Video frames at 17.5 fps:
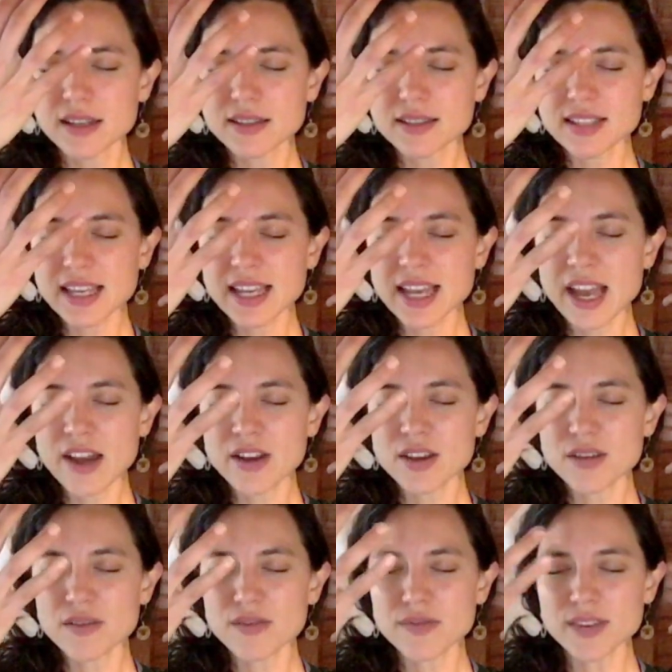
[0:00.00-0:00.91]
Seeing how
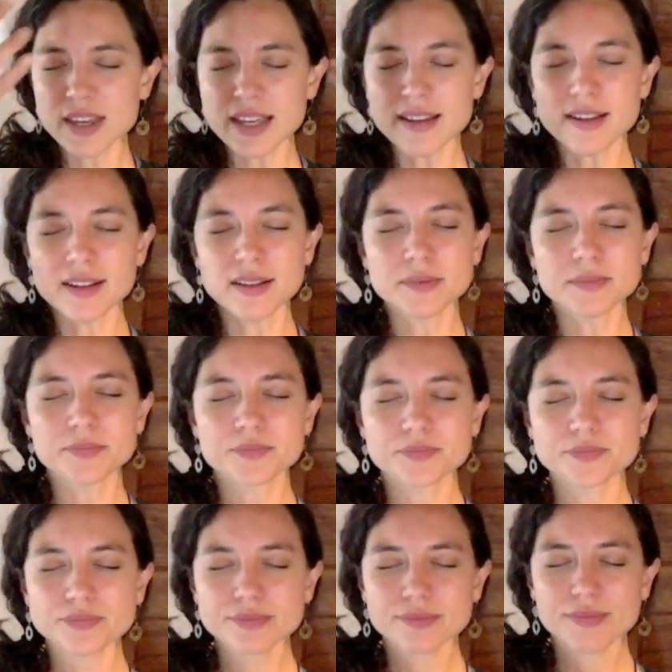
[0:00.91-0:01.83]
you feel.
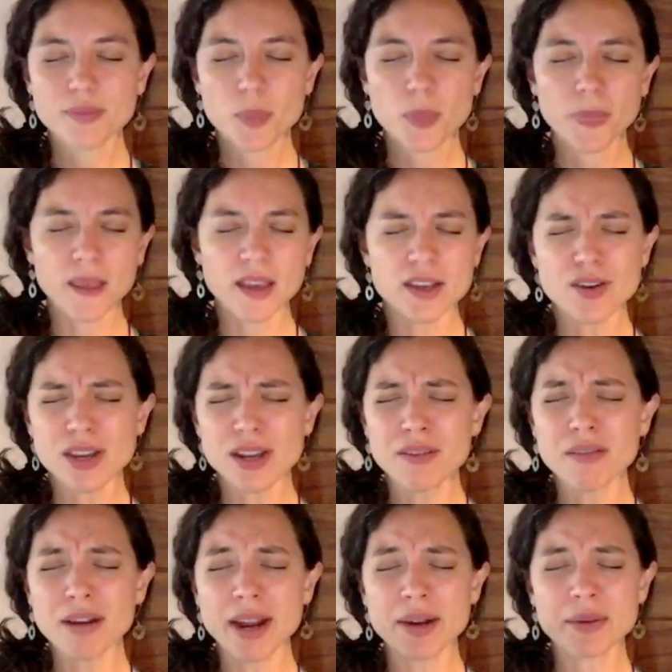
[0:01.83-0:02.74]
You
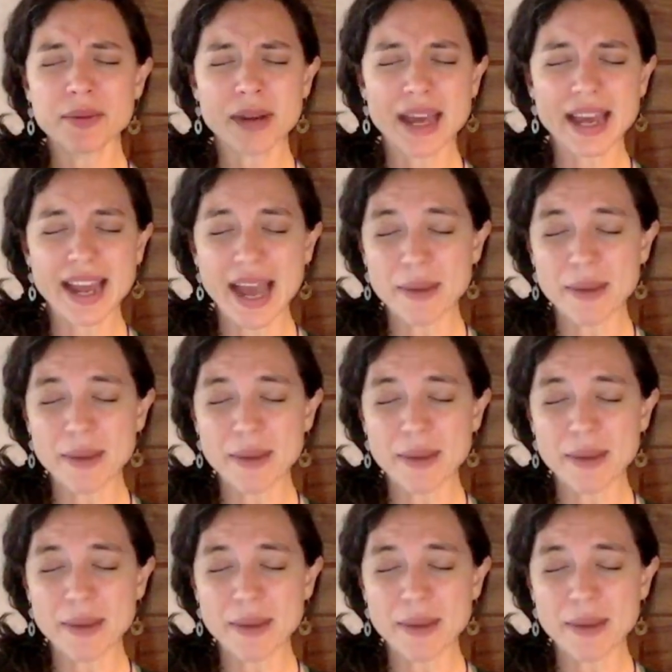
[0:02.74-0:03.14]
can right away,